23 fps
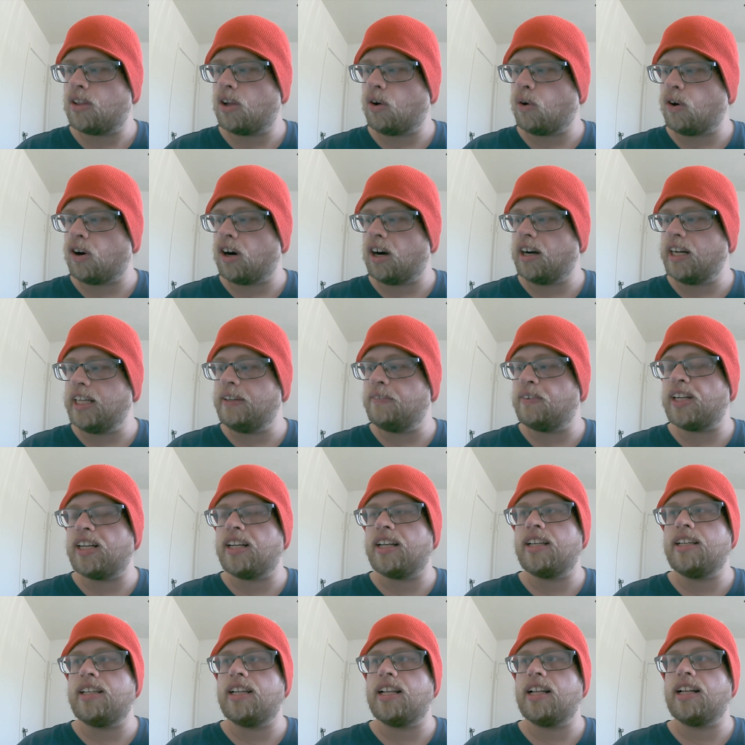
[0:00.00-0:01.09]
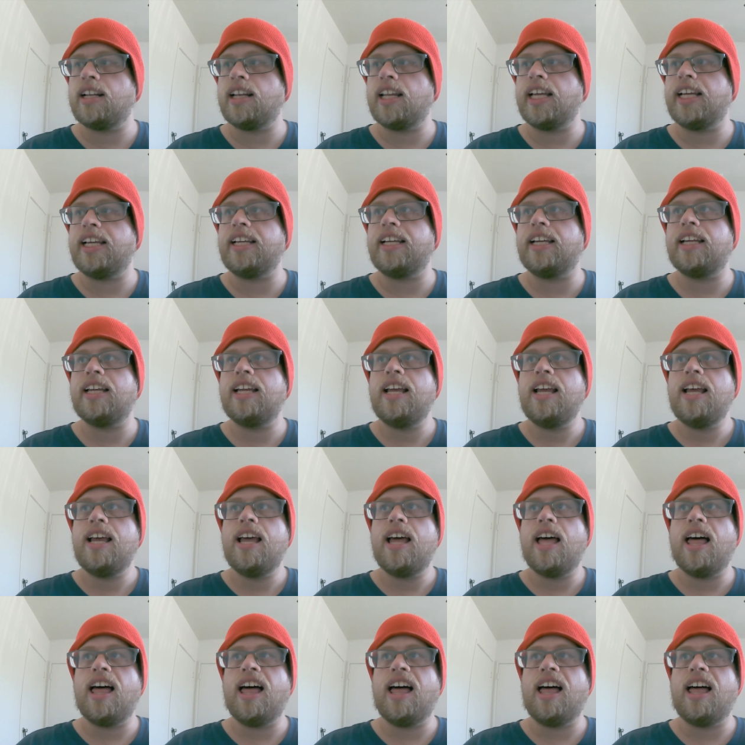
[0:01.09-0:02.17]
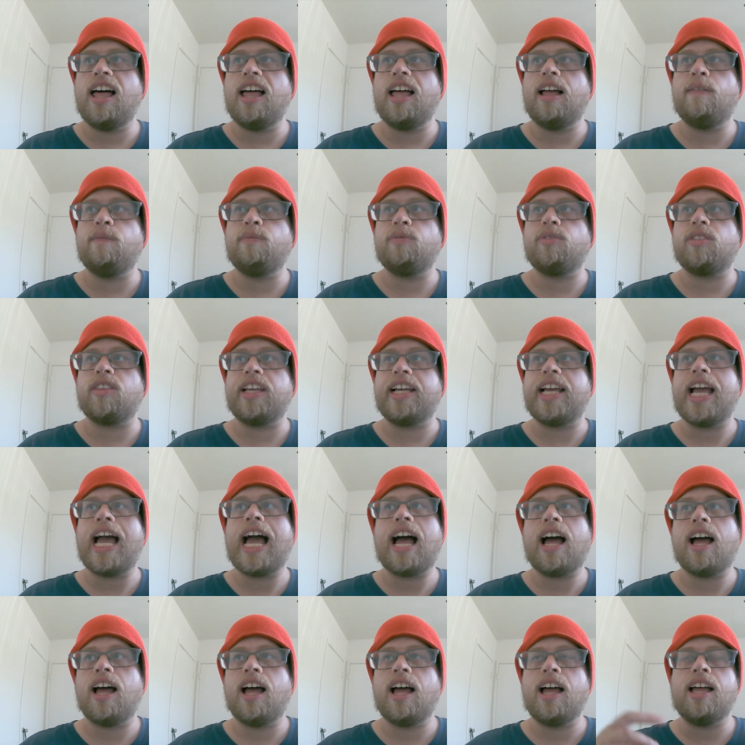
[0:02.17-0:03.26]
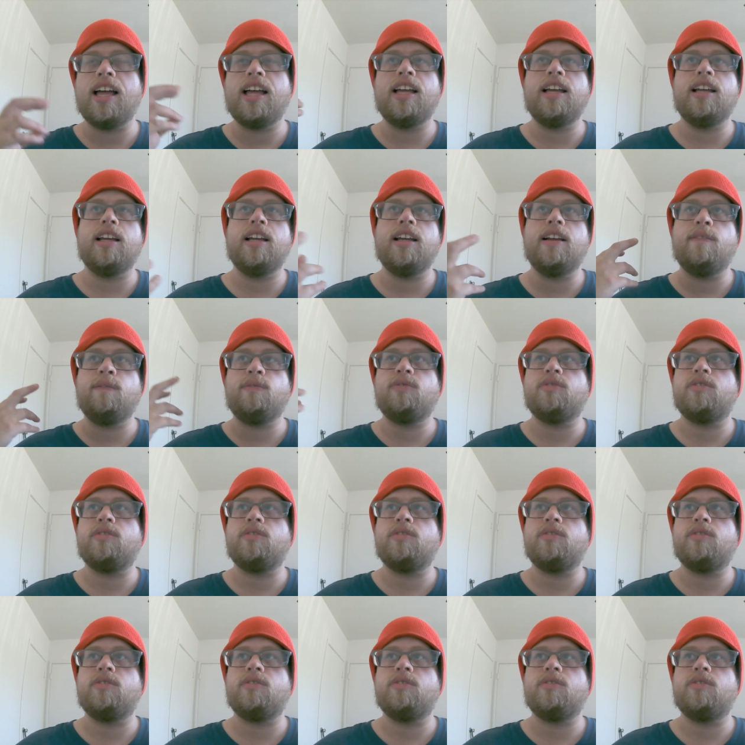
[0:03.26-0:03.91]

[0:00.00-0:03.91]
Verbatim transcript: or even like um, like uh,